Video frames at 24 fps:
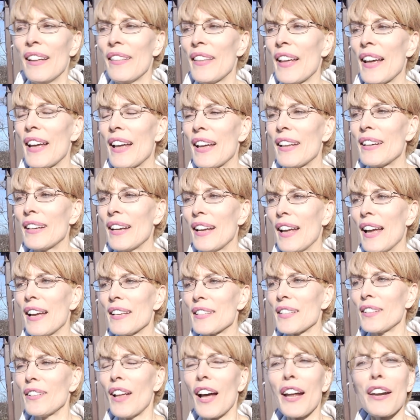that
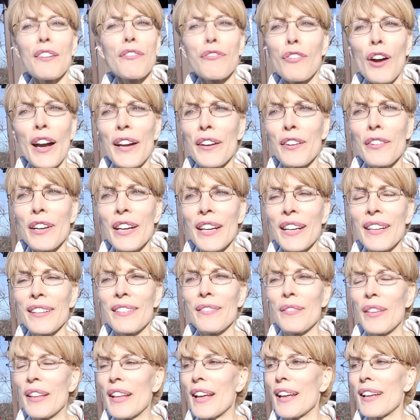has a lot of rhetoric,
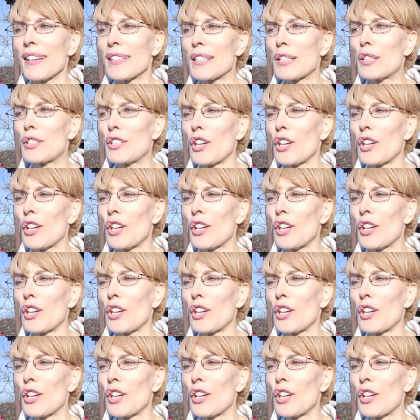that